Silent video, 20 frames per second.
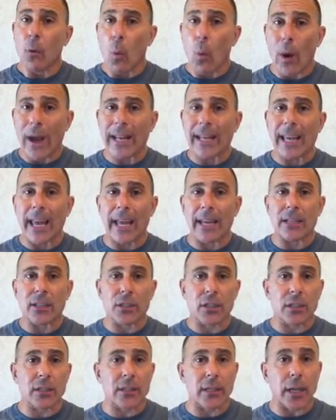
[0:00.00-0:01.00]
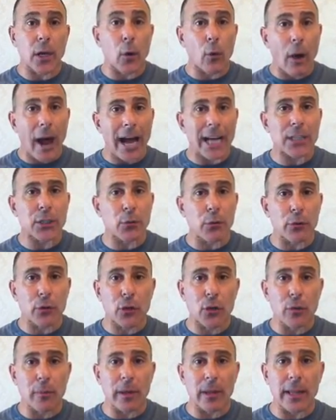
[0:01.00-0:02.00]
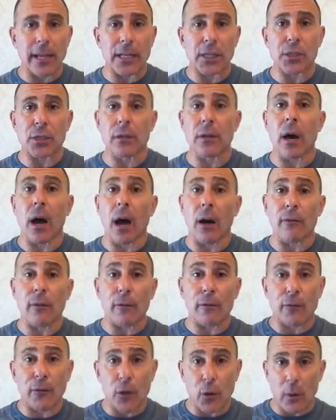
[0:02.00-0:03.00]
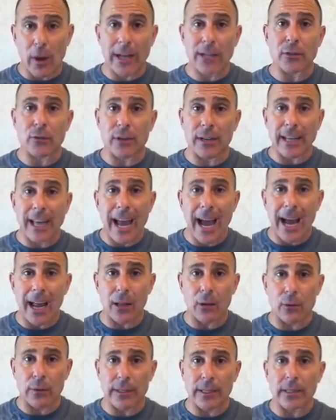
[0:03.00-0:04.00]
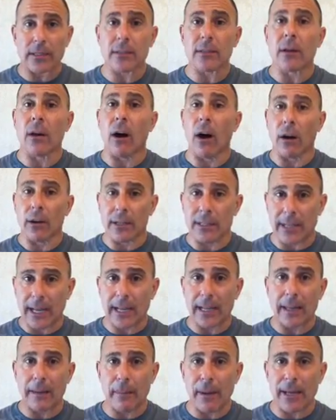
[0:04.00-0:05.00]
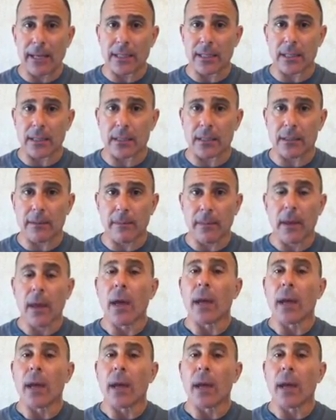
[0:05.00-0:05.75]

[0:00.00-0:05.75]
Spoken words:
weight gain is just the gradual accumulation of a few extra calories on a daily basis.